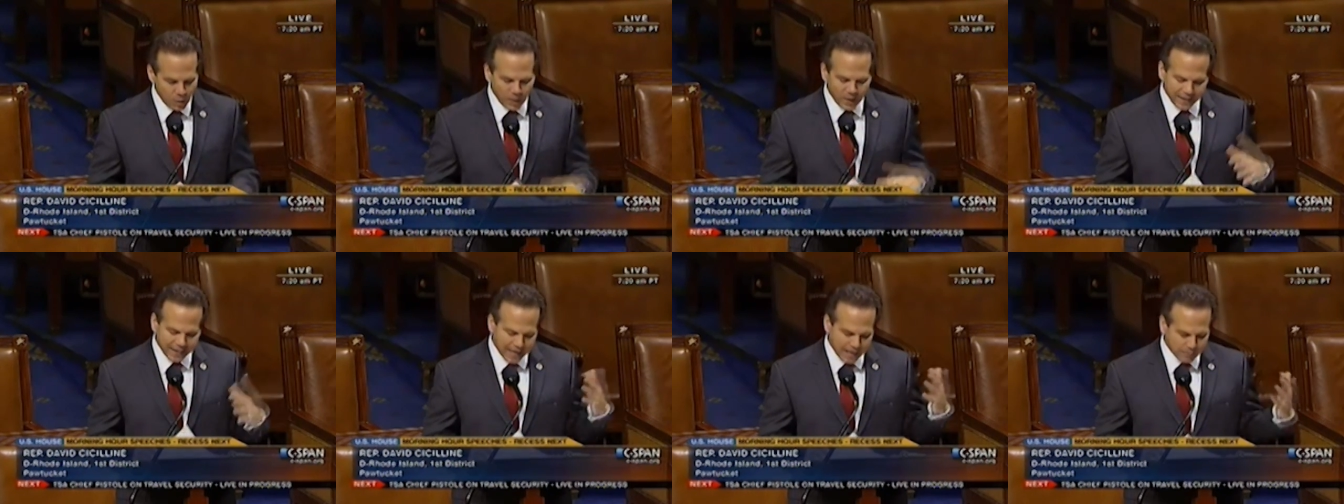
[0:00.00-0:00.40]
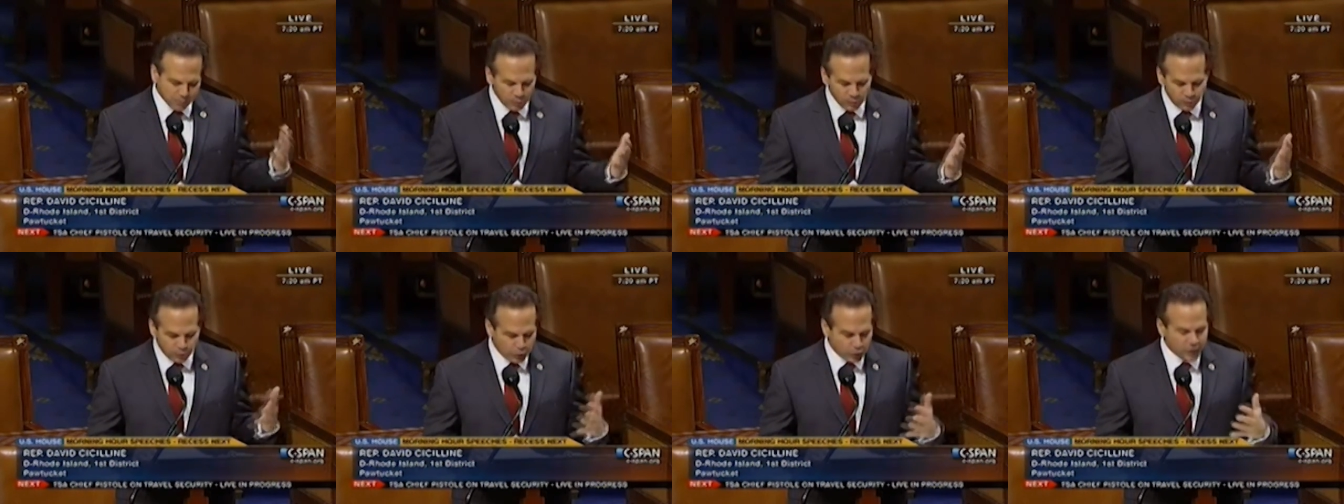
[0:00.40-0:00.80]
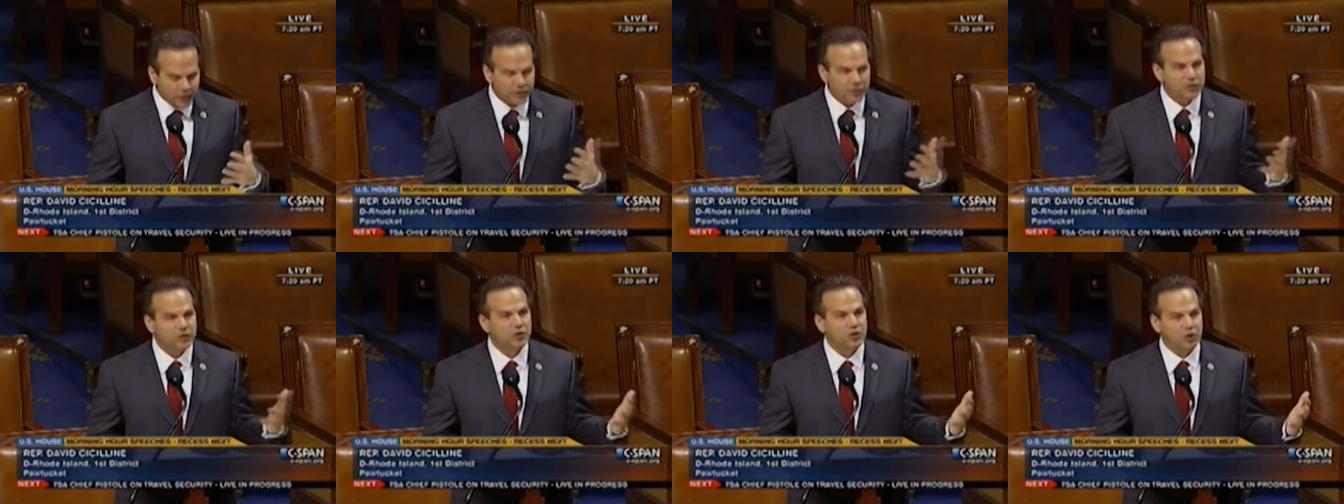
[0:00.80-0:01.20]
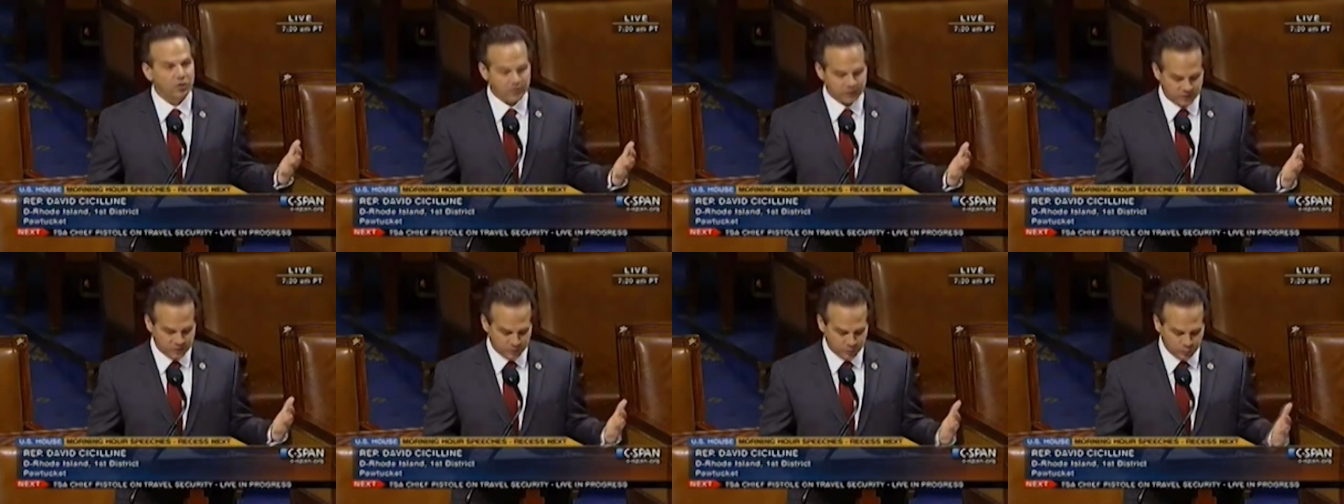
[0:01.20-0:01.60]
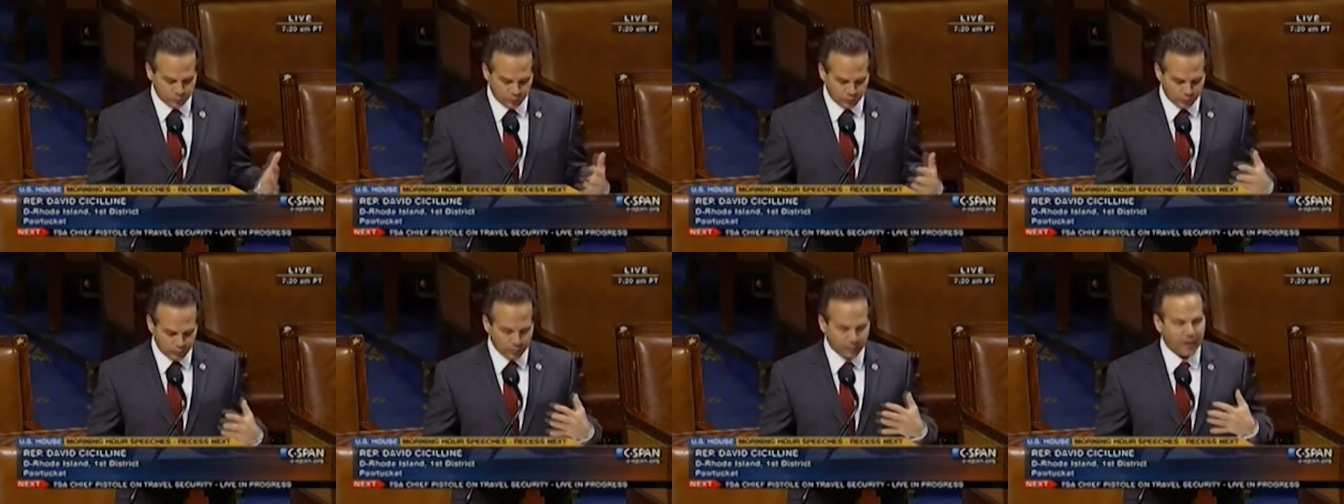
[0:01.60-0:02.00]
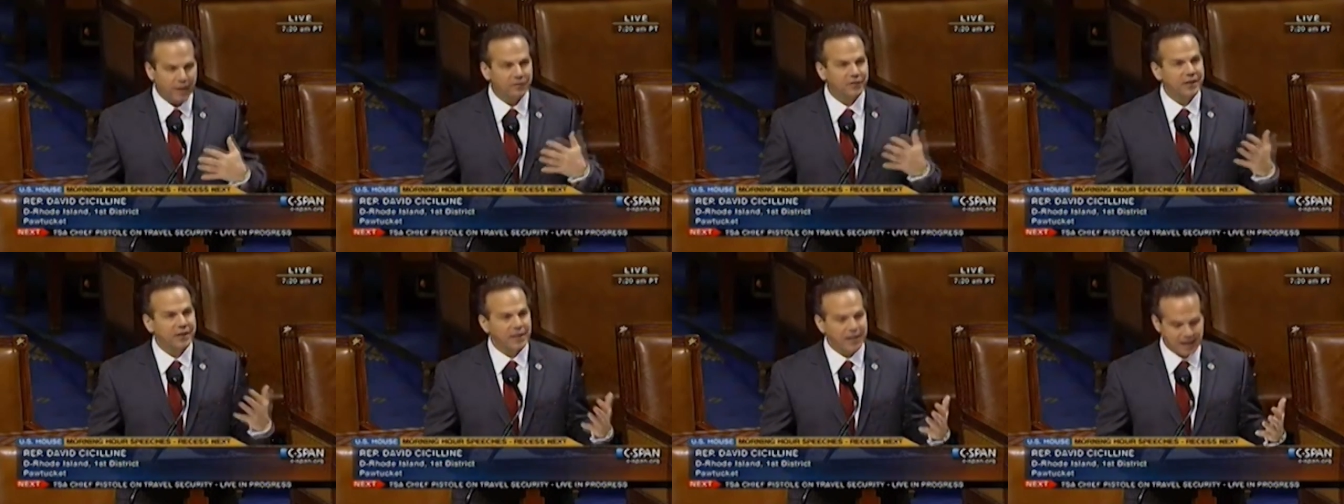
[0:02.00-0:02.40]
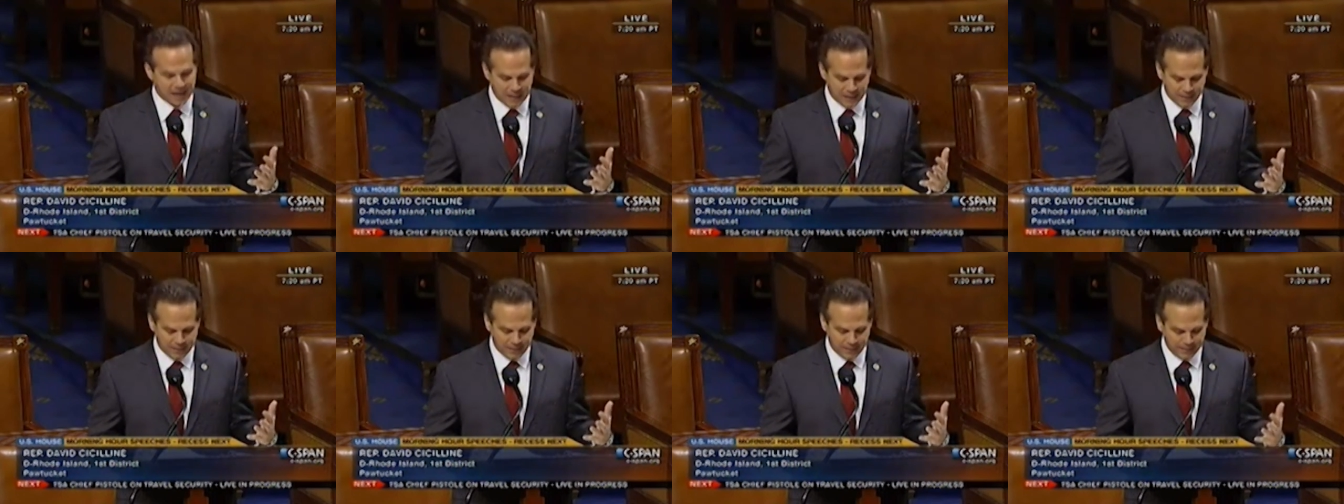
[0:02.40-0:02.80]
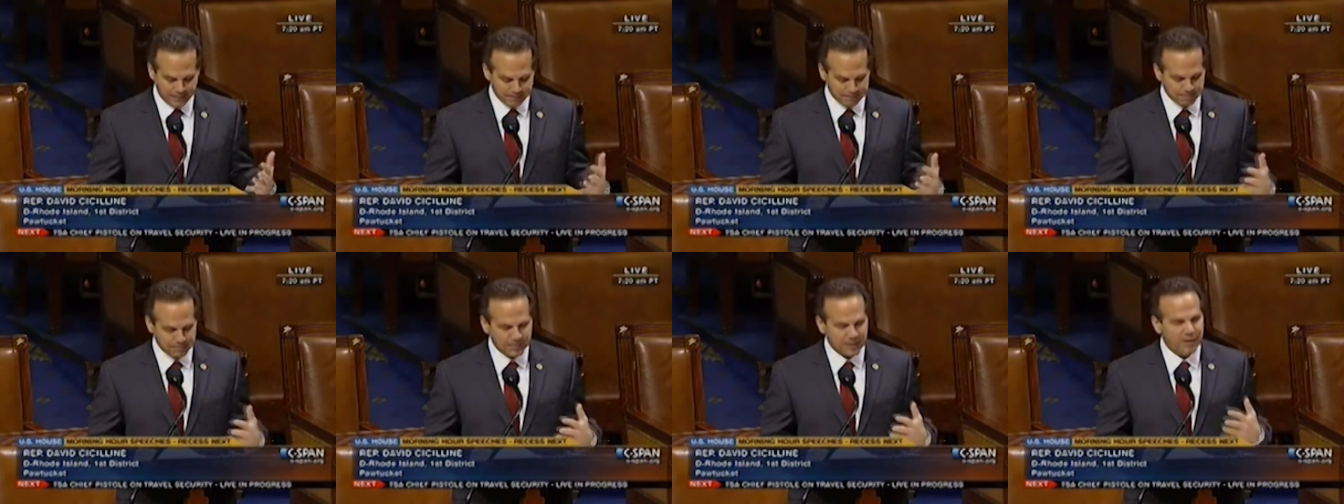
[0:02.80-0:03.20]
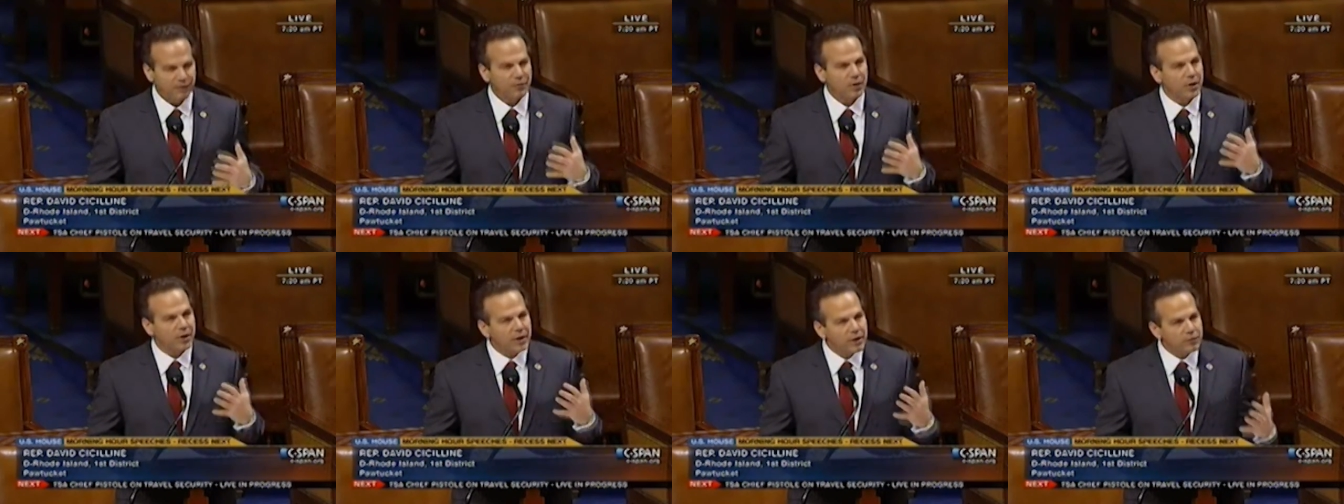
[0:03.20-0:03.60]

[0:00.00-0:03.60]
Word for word: We cannot move goods and services throughout the economy if our